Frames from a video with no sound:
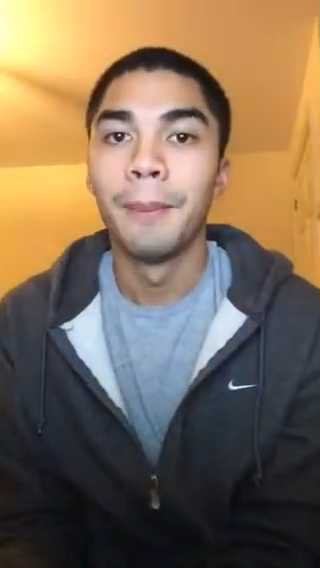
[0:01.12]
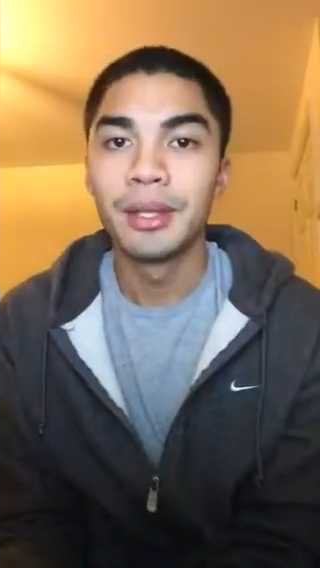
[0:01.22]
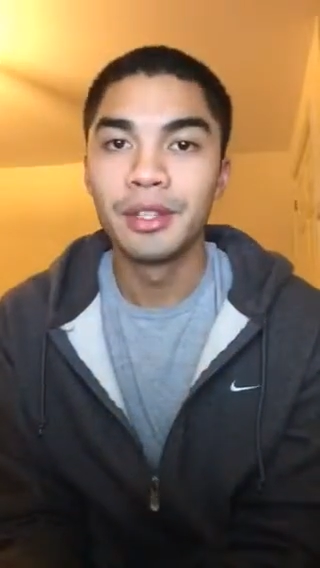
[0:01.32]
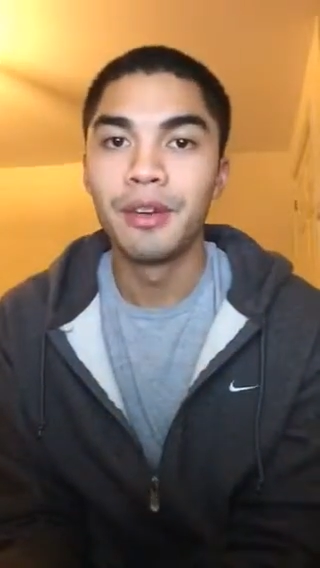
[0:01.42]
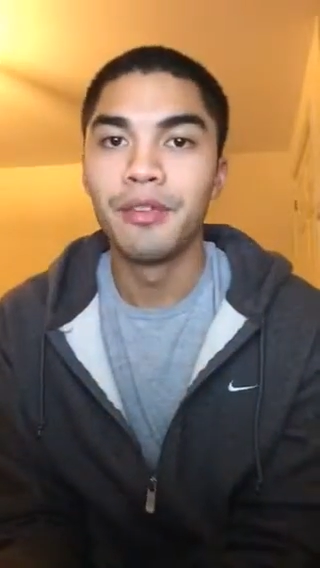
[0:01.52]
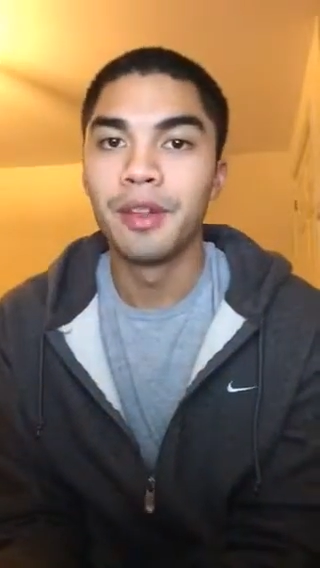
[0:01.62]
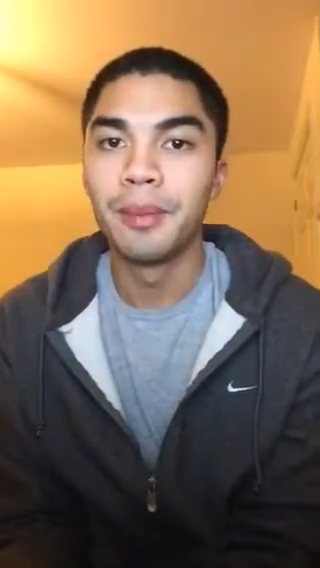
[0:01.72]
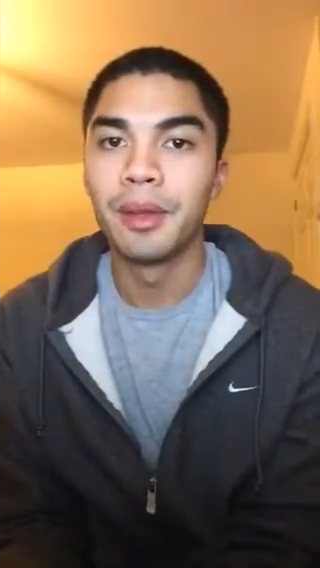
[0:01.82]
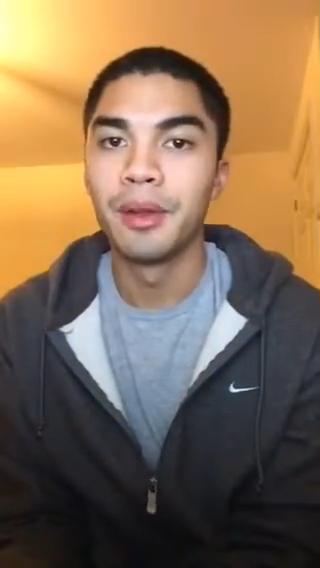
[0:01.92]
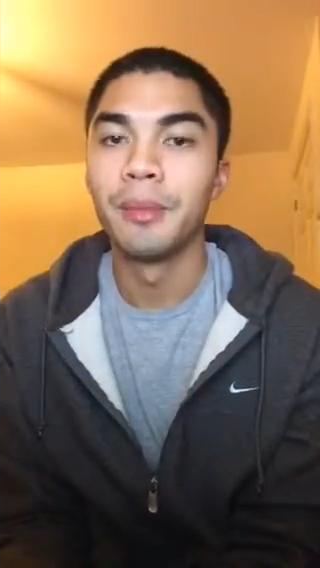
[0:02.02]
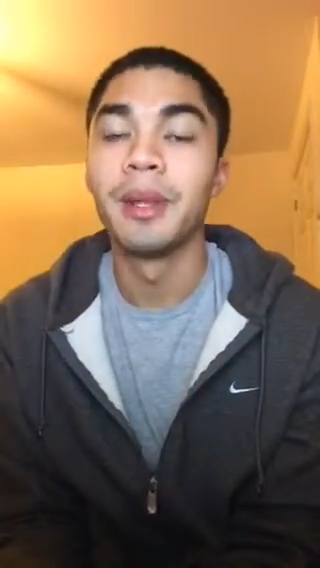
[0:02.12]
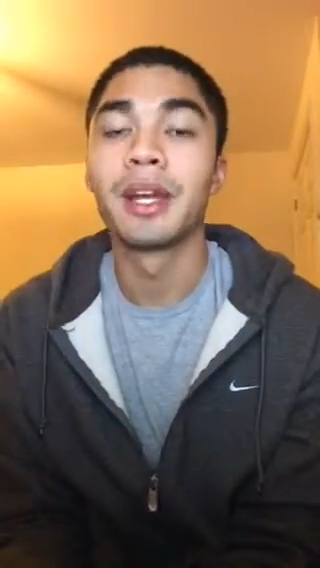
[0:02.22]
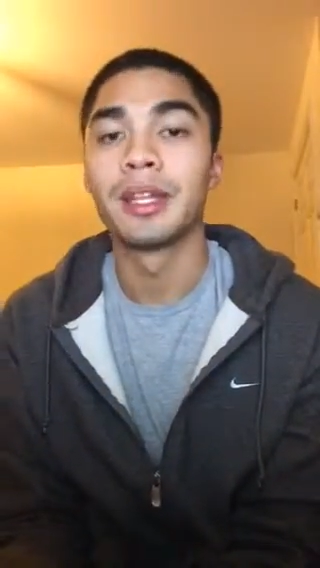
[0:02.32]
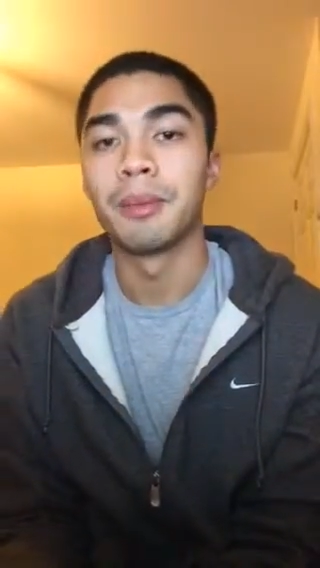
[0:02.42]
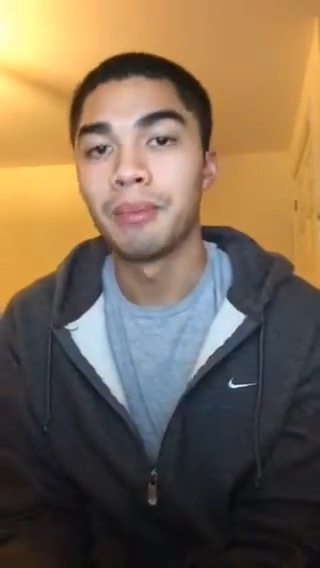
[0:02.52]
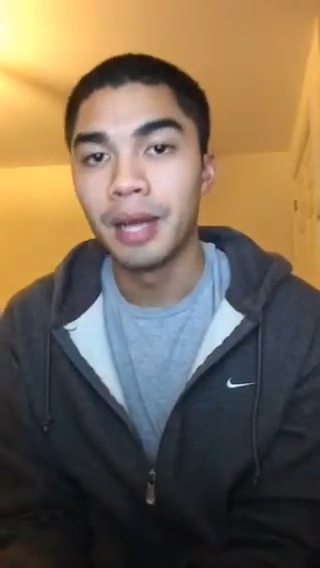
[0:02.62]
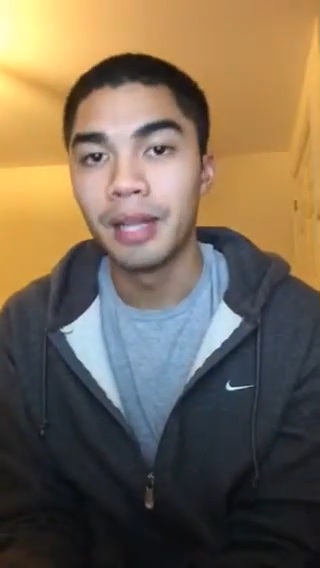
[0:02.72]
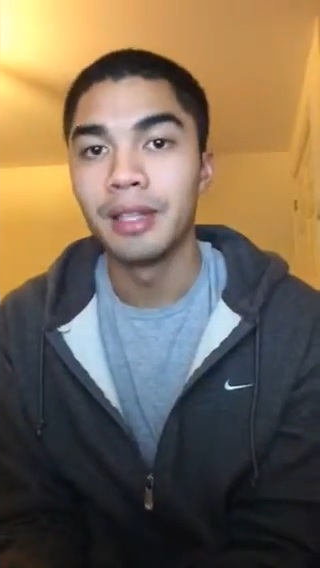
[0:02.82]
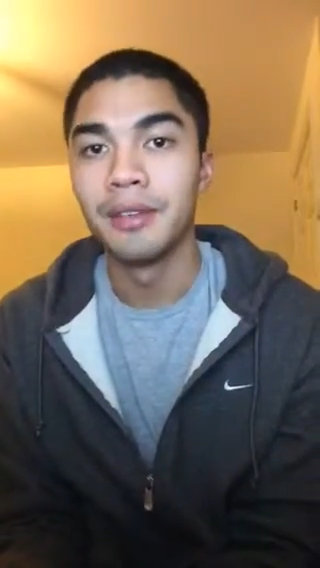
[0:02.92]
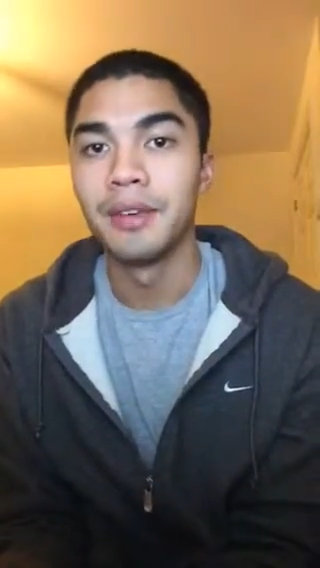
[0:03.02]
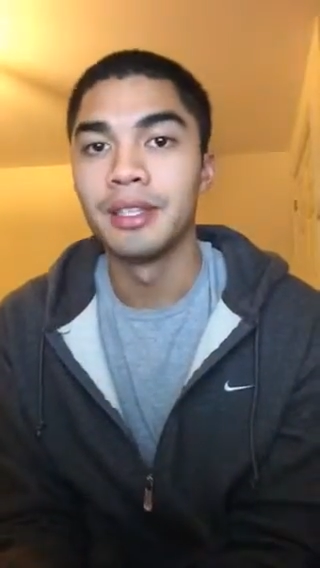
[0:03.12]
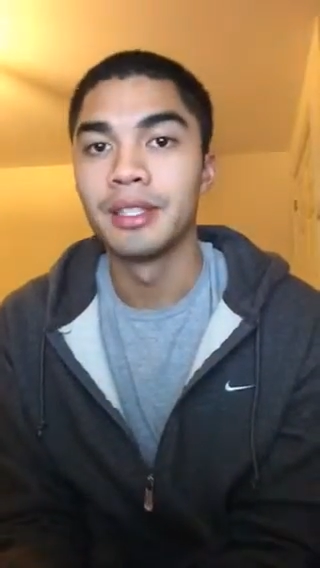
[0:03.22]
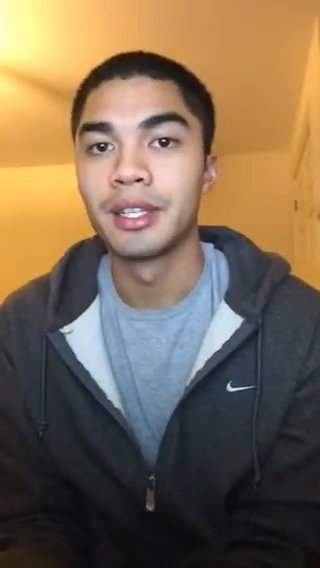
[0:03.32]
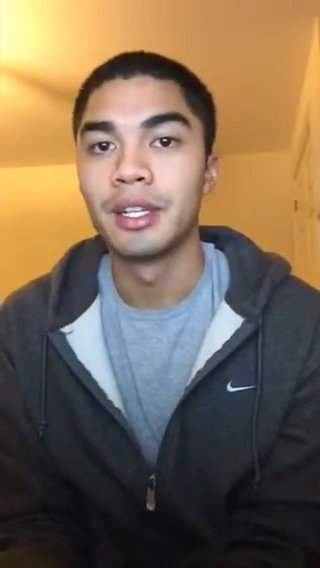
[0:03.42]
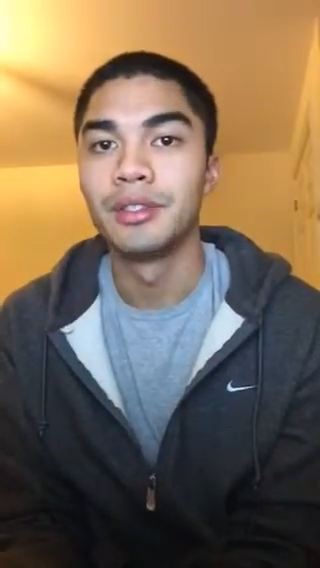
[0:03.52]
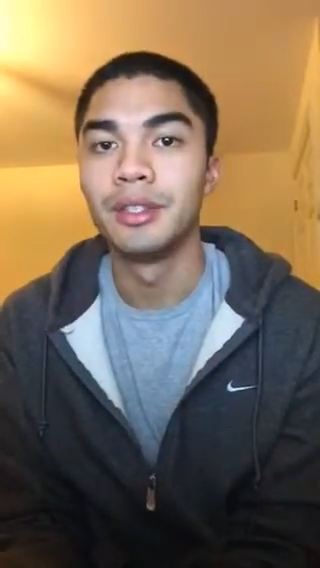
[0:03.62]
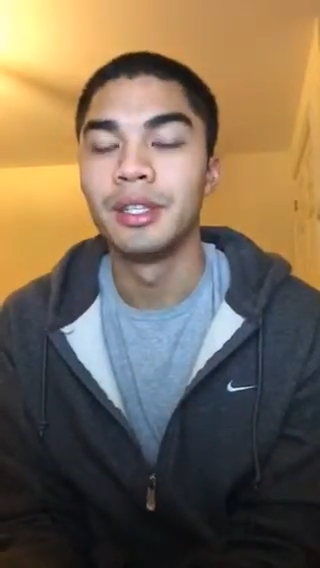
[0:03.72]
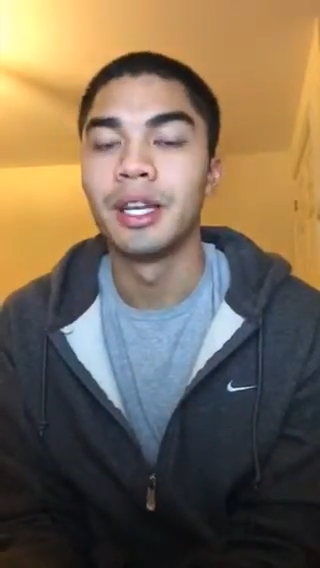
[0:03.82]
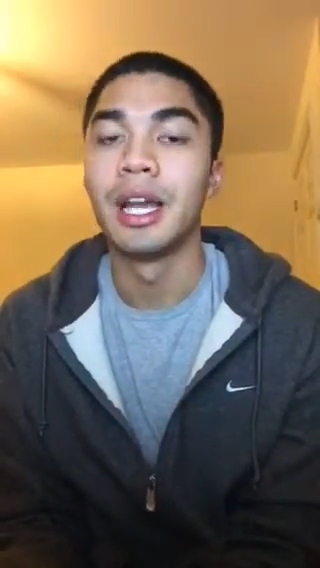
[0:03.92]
Picture a Filipino American that proudly defends his country,